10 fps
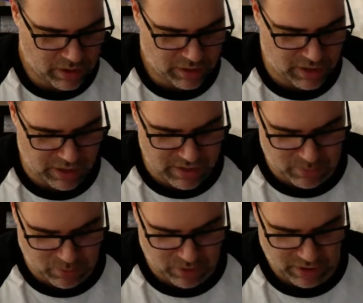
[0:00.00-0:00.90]
The next
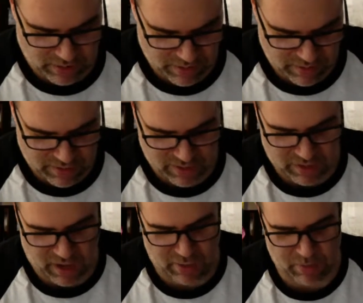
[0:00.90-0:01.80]
morning, the
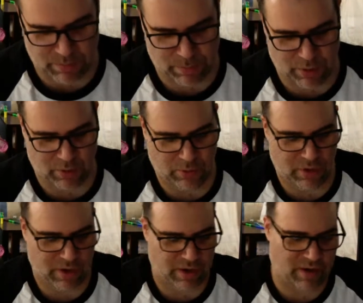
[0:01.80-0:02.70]
sky was blue
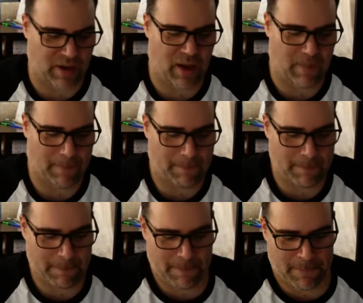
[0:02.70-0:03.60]
and calm,
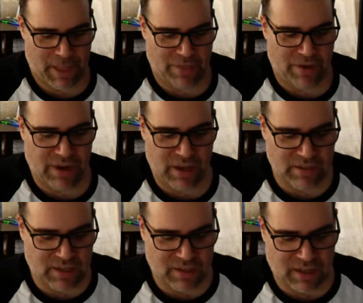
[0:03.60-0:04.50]
and the
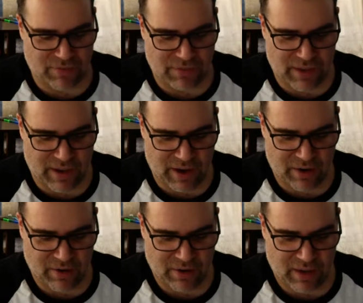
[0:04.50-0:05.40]
dust had left the
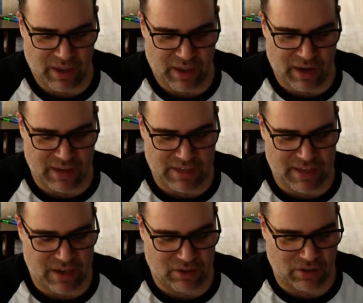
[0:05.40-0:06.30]
air. It had
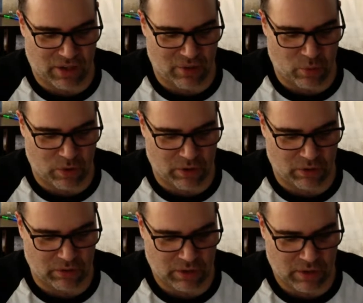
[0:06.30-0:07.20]
settled on the
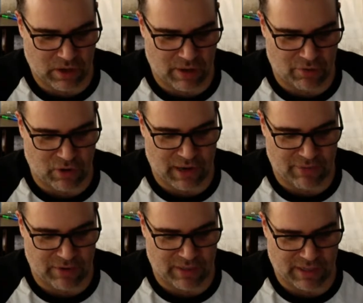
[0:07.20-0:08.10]
world, covering
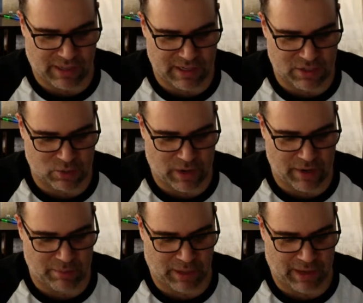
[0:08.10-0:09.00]
everything like a
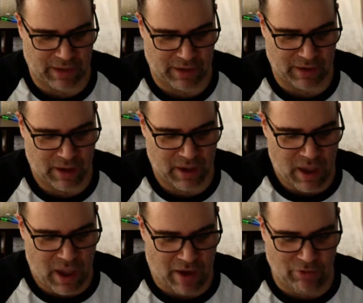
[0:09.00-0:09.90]
suede blanket.
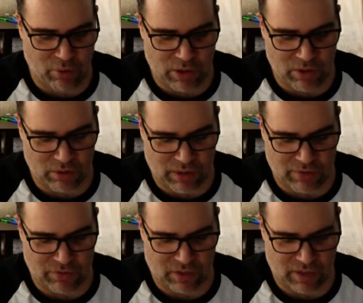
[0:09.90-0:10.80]
Everyone who
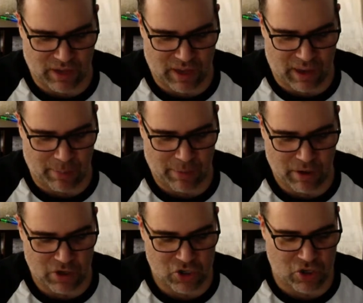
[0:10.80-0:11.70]
lived at the camp
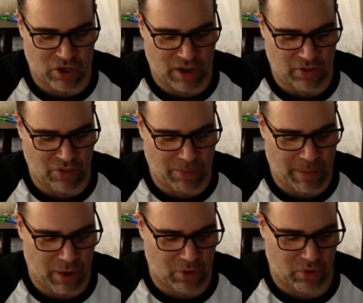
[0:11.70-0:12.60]
shook out the
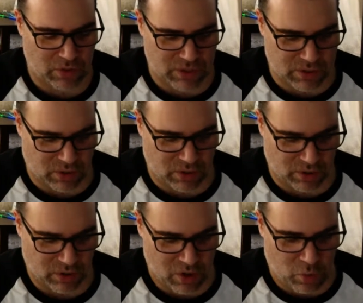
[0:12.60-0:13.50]
powdery
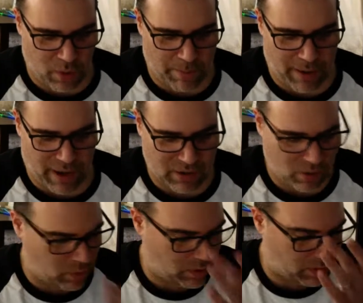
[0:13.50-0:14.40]
soil, went back to
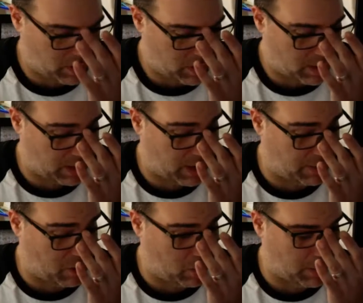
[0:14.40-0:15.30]
work, and came
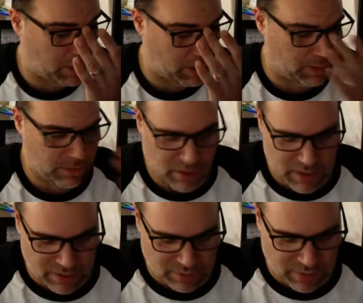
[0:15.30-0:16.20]
home again,
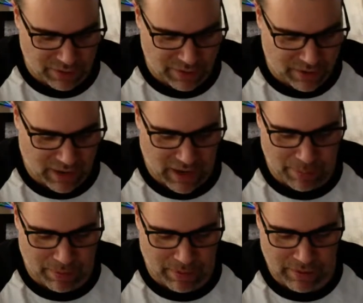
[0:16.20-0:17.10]
as if nothing had
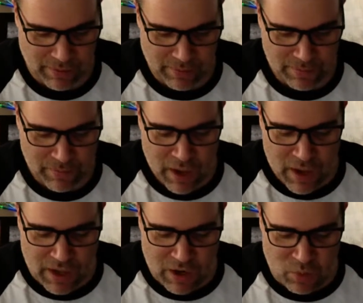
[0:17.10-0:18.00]
happened.
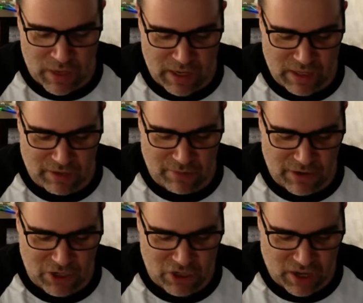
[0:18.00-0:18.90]
In a week, they
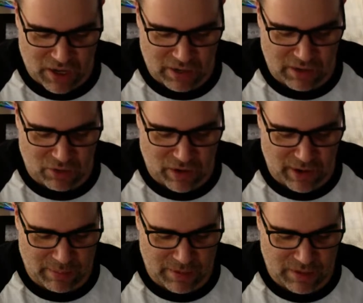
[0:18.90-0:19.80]
finished cutting the
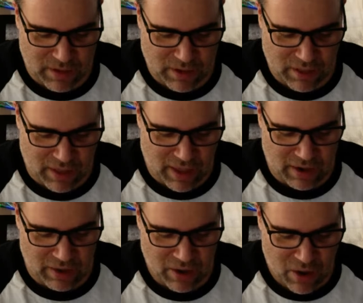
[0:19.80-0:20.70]
grapes.
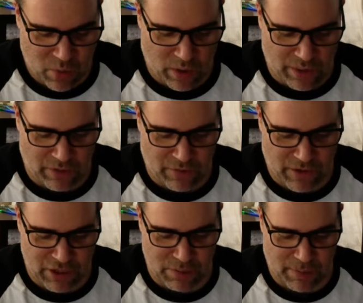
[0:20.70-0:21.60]
Then, while they
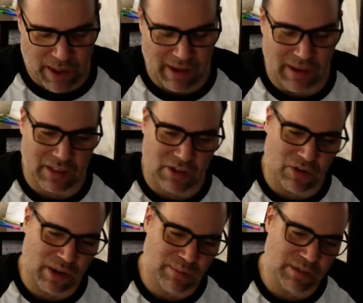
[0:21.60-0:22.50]
finished packing the
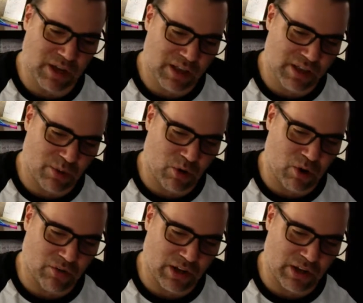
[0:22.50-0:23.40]
grapes, they were
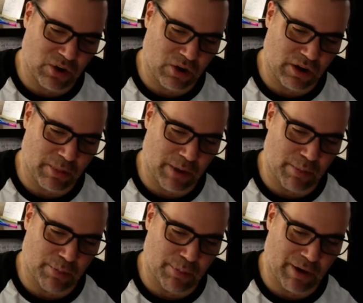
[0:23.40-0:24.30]
already talking about
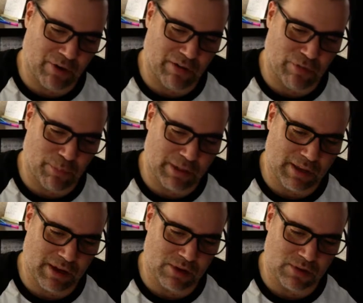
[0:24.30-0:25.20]
preparing for
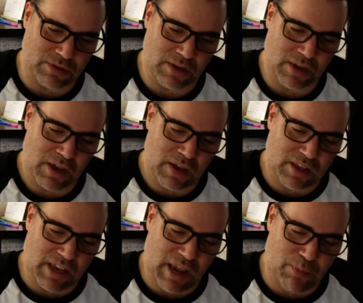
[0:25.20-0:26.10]
potatoes. The
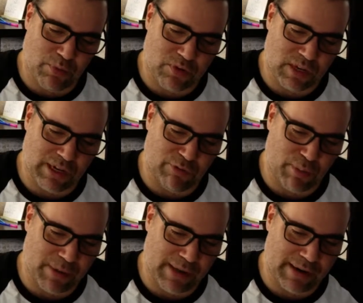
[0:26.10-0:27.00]
camp routine
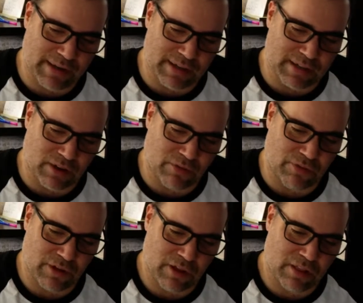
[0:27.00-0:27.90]
repeated itself,
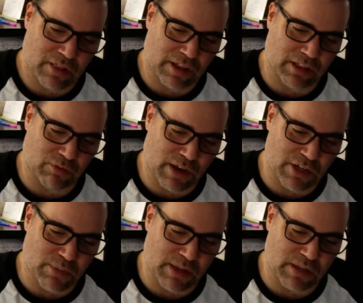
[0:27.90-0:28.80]
like the
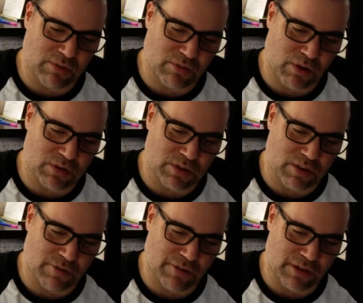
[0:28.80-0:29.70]
regimented rows in the
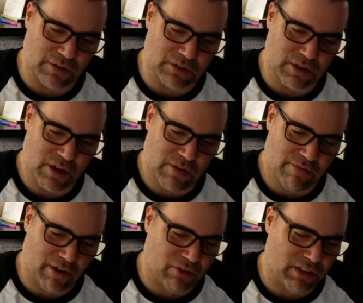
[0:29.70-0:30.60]
fields.
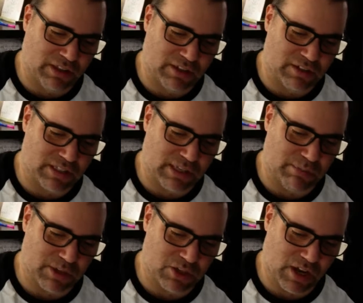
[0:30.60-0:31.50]
Very little seemed
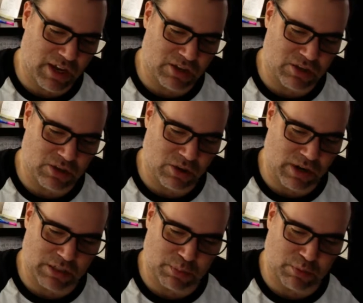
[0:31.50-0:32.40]
to change, thought
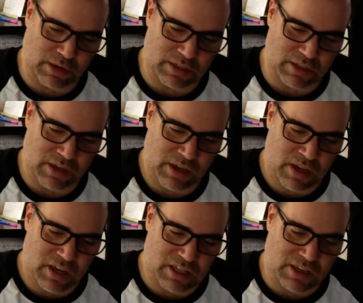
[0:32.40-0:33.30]
Esperanza,
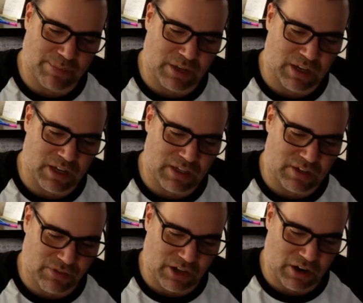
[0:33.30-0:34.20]
except the needs
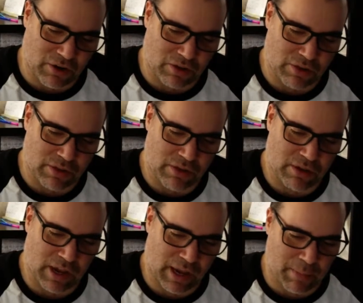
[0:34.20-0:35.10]
of the earth
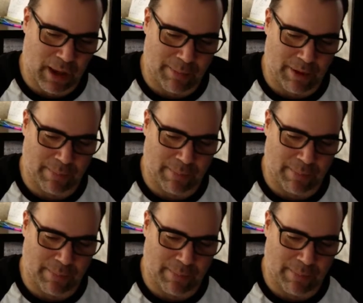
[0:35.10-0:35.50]
and Mama.